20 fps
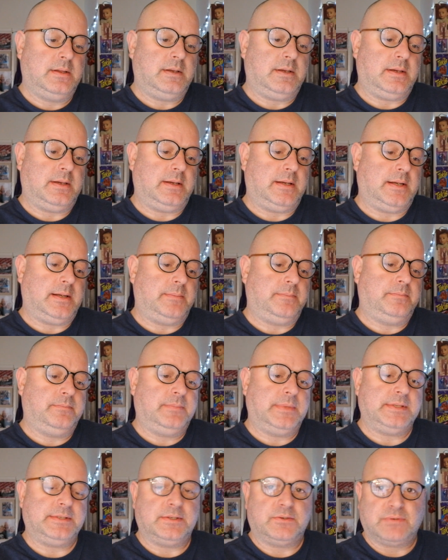Um,
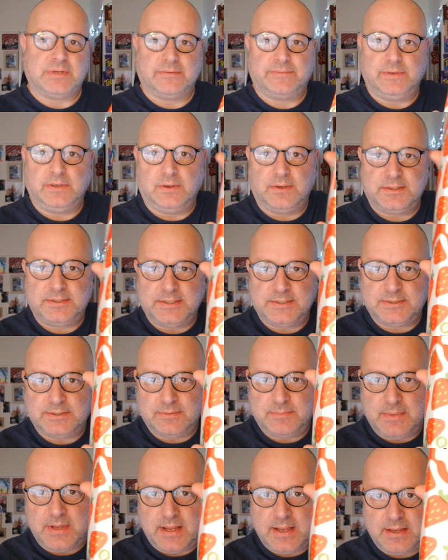there's a traffic light
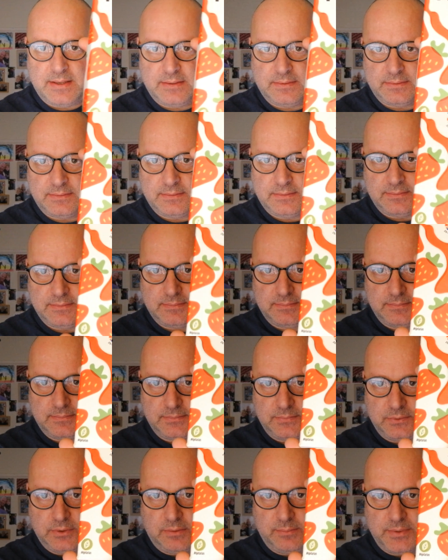system there.
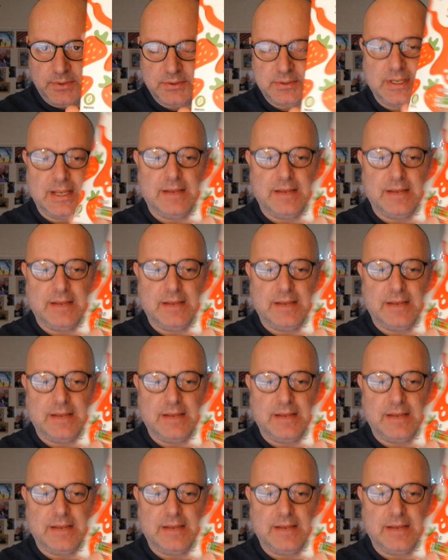Not much